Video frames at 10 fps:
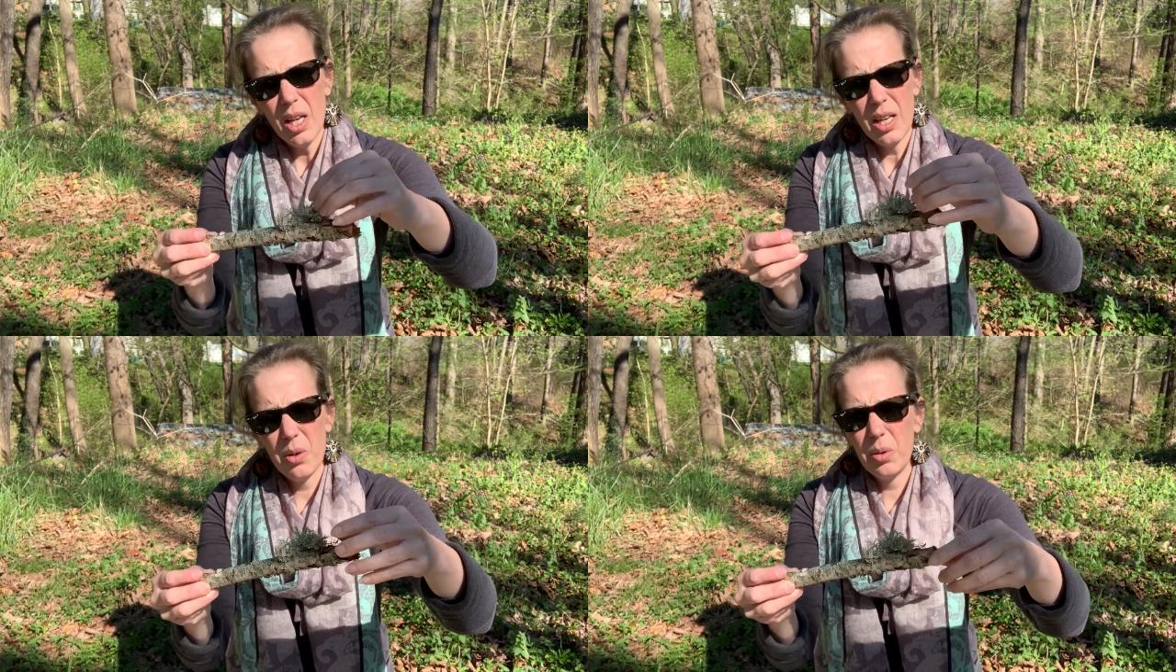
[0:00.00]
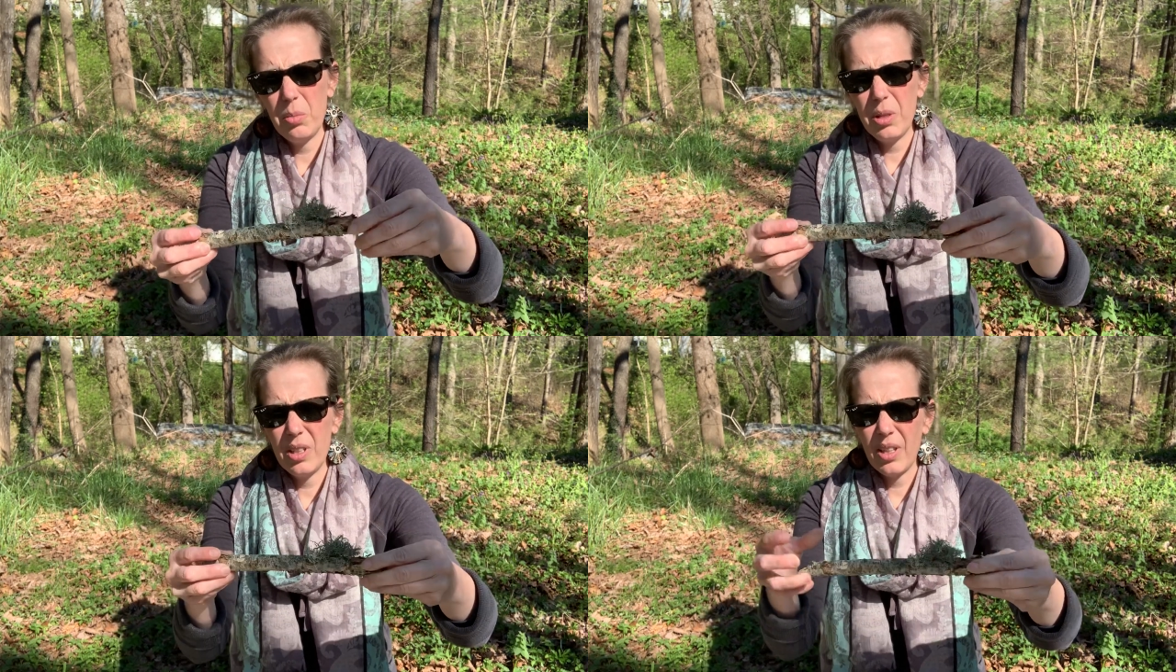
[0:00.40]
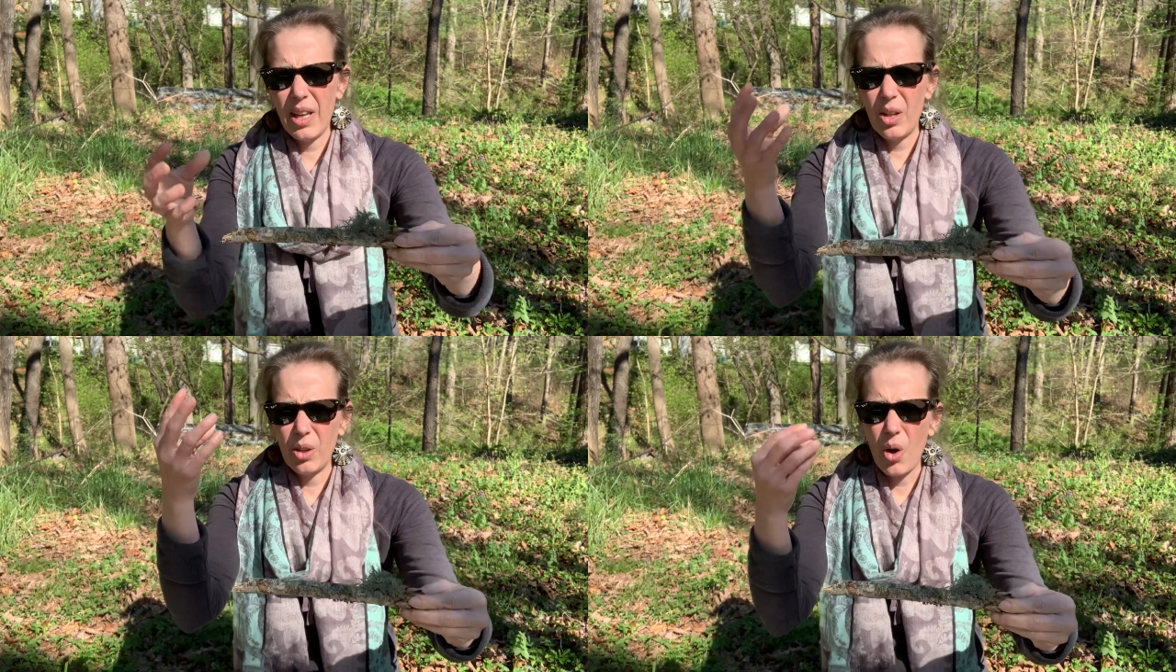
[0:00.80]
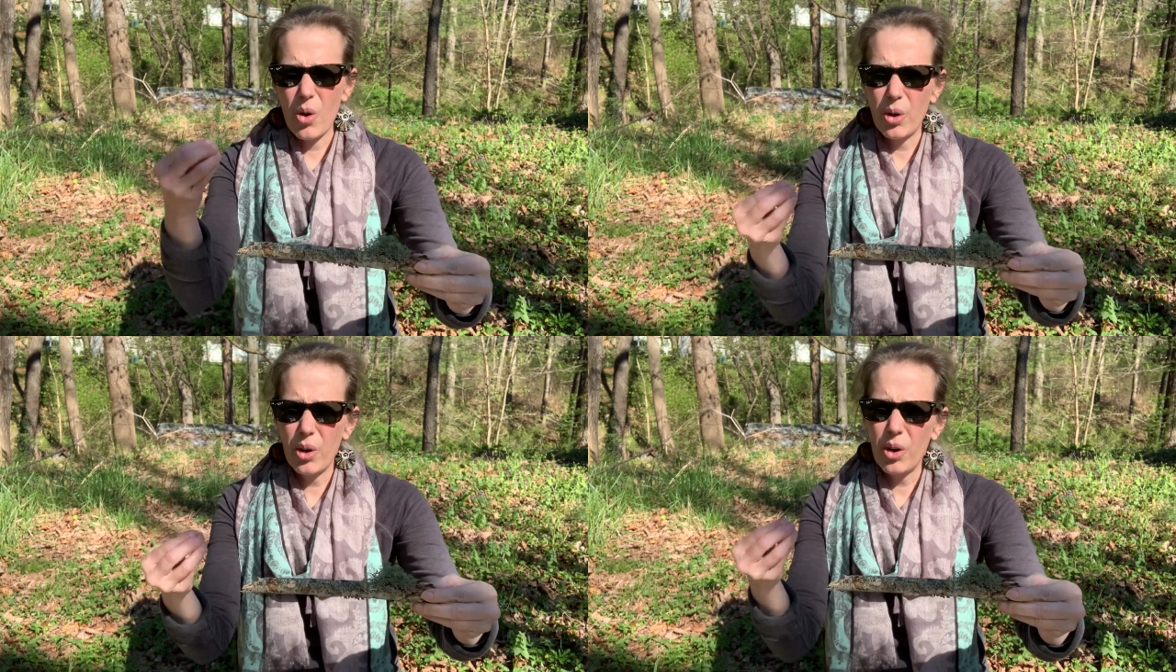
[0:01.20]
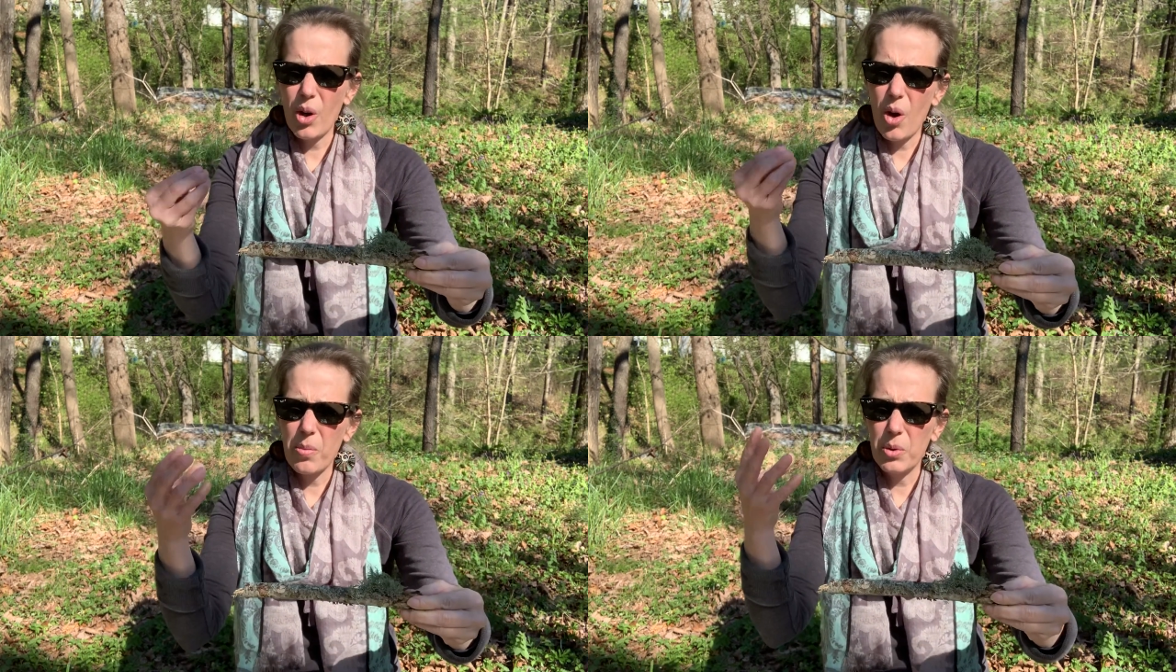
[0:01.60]
it would be like longer,
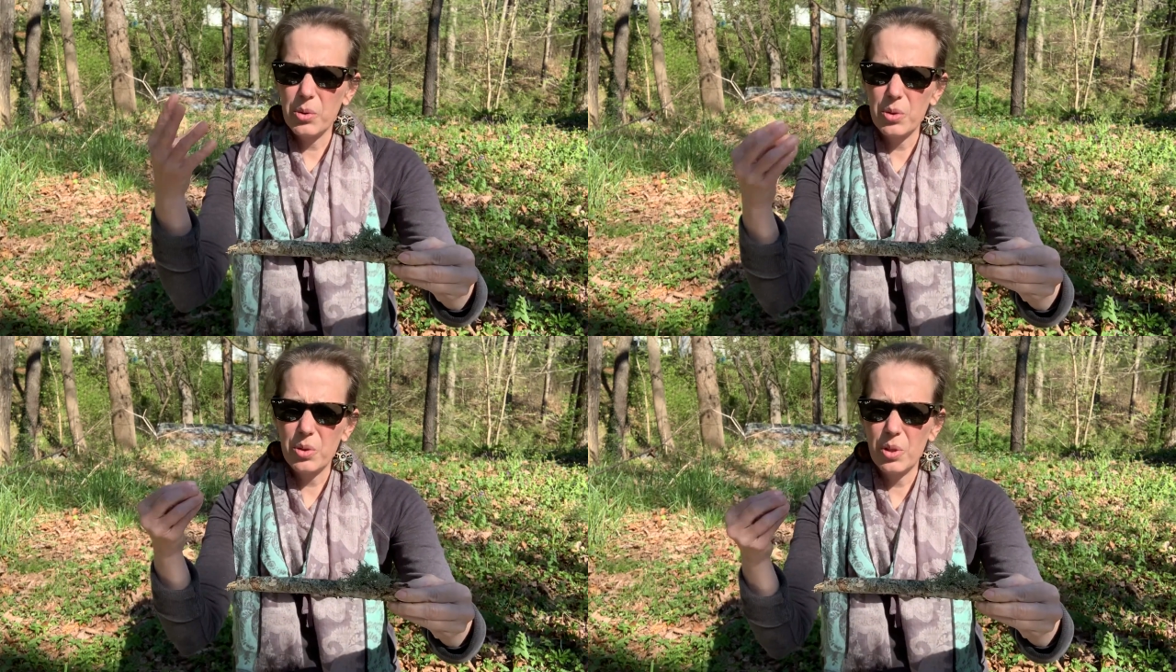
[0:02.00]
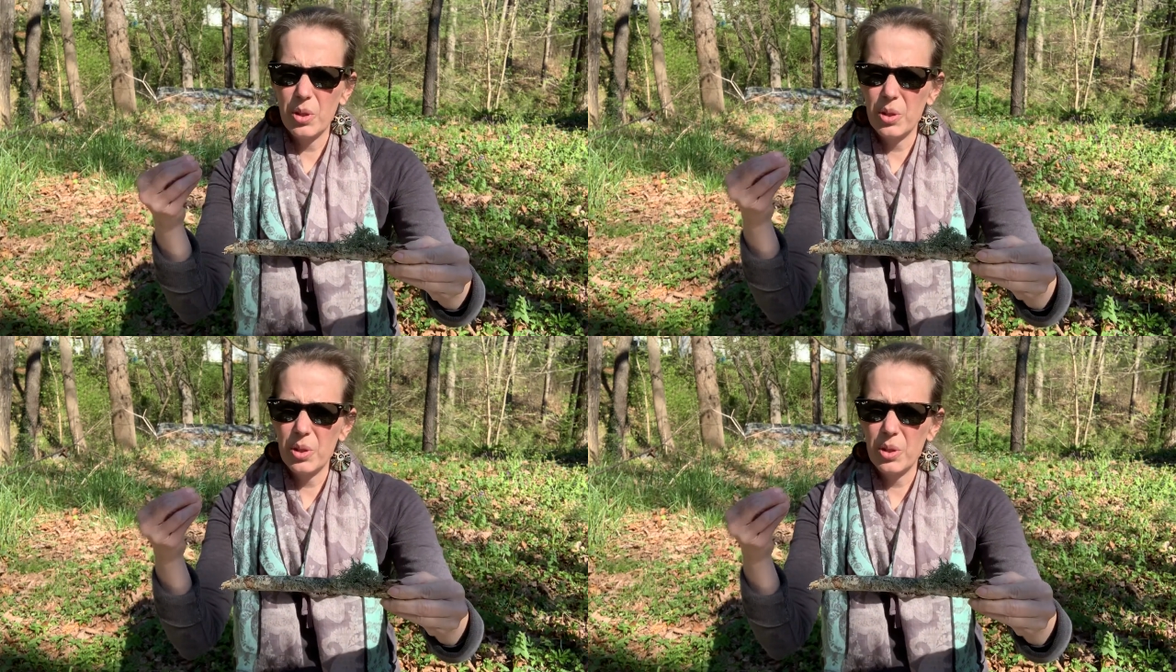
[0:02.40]
almost